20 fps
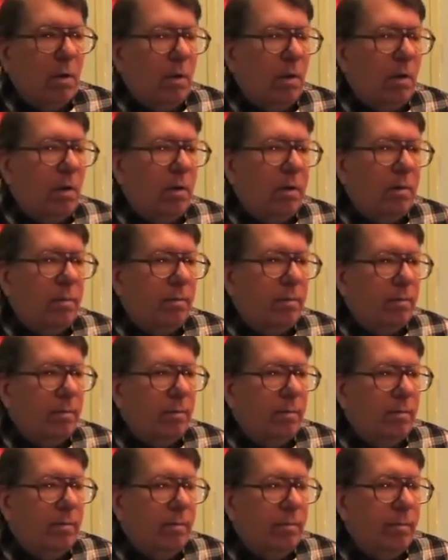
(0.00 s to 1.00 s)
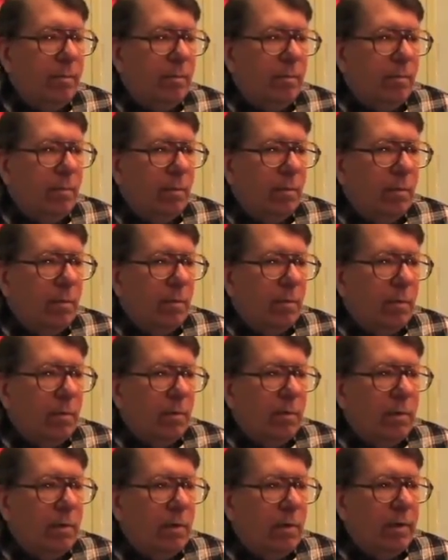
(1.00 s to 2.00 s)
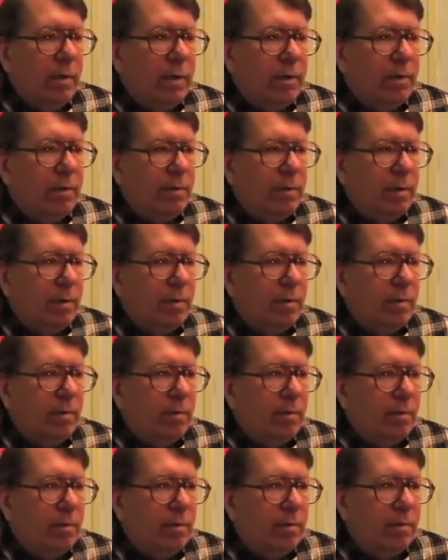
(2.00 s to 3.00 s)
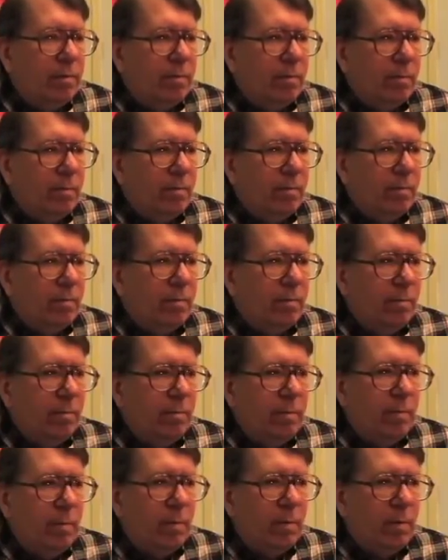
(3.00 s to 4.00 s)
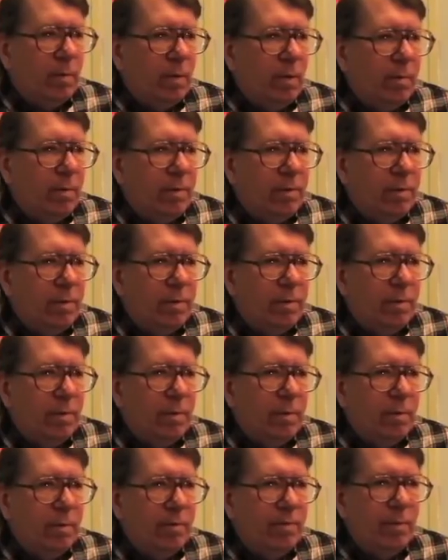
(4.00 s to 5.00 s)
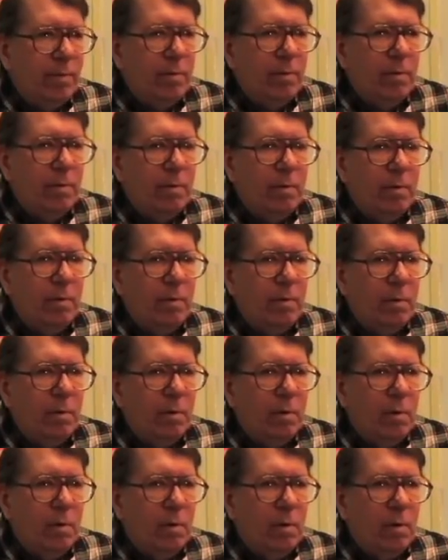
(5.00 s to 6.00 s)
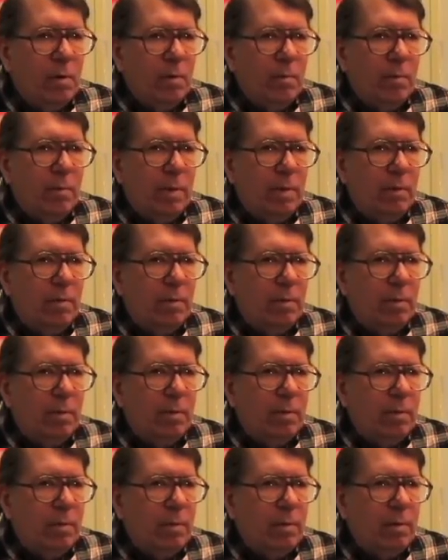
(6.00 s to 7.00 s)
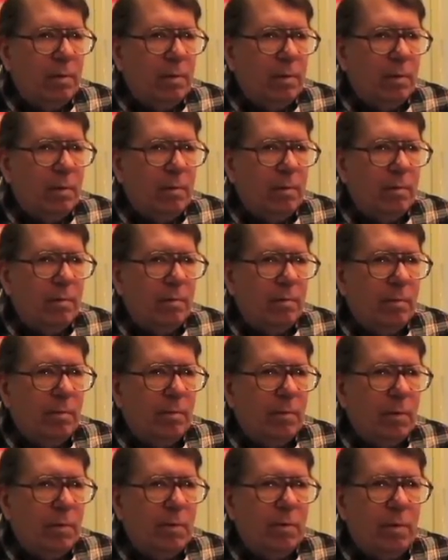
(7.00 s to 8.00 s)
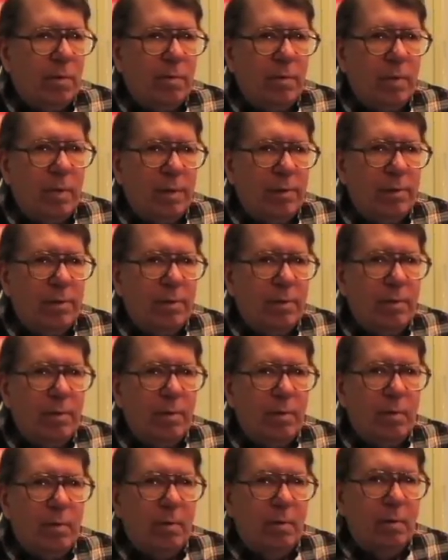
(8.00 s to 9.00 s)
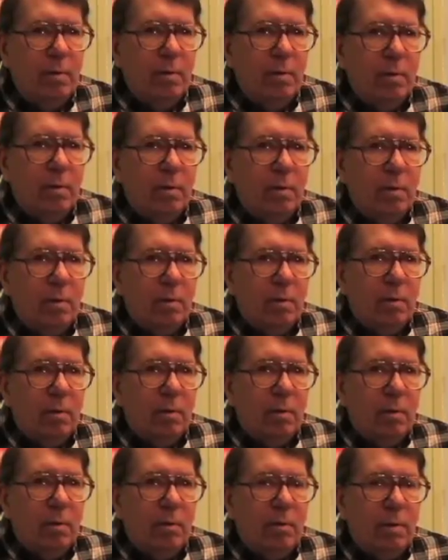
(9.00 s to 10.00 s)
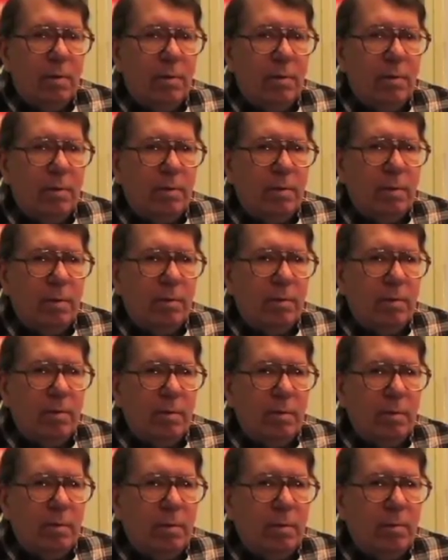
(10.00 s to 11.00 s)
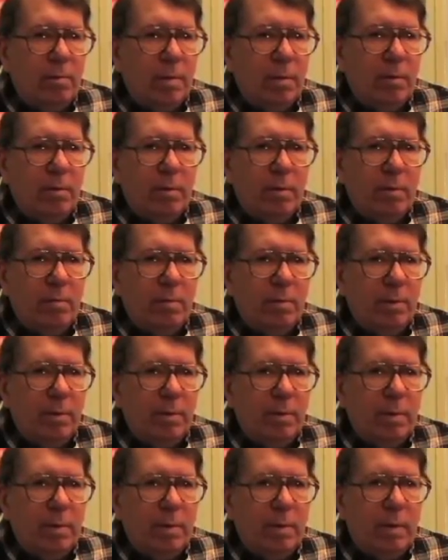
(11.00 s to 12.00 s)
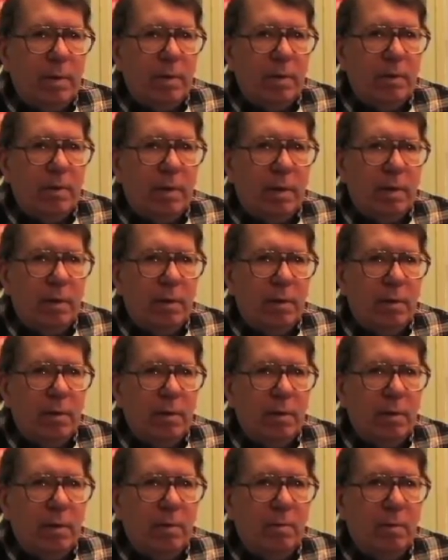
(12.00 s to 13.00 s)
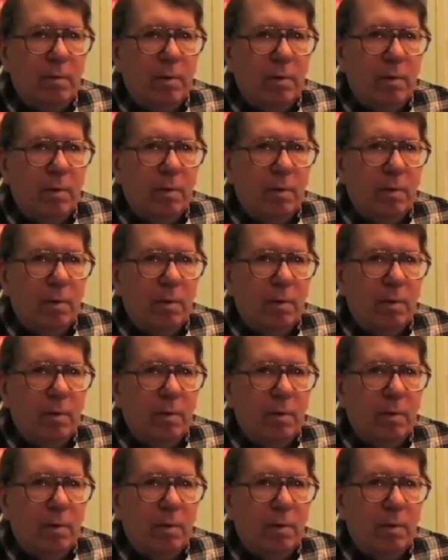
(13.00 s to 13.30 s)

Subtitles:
No, actually, there were a couple students or a few students, but it was Stromwasser. He was the one who was the big rhythm person at Caltech at the time.